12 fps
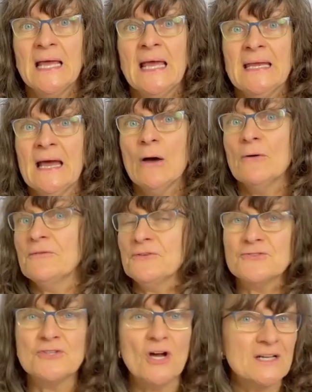Now, if
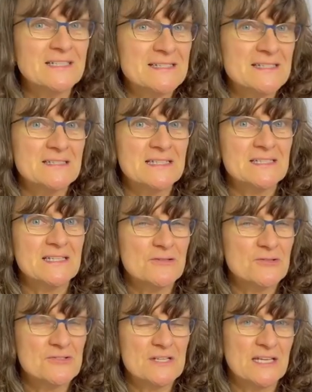your dog doesn't
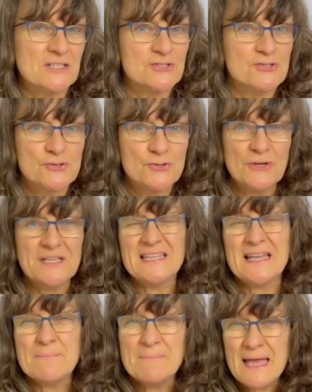understand it's your choice,
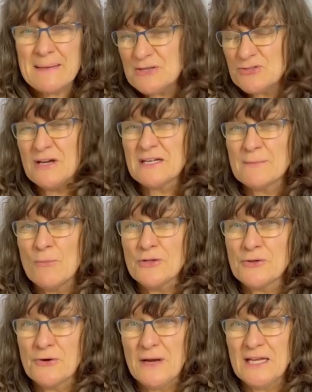they may be trying to maul
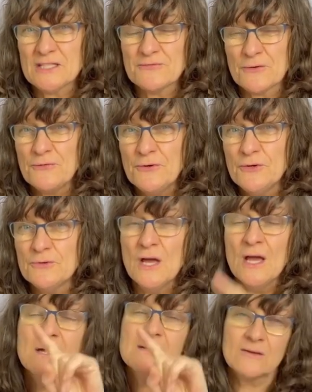your hands for food.
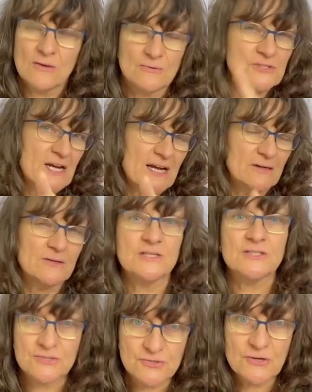Go and check out
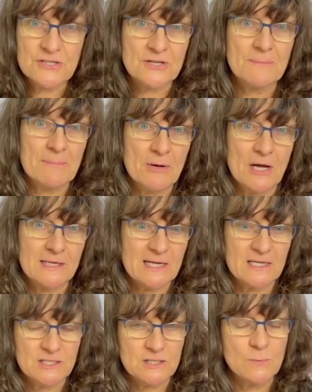It's Your Choice on my
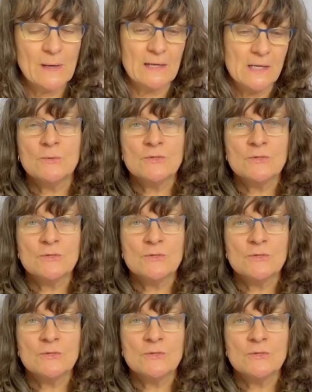podcast as well.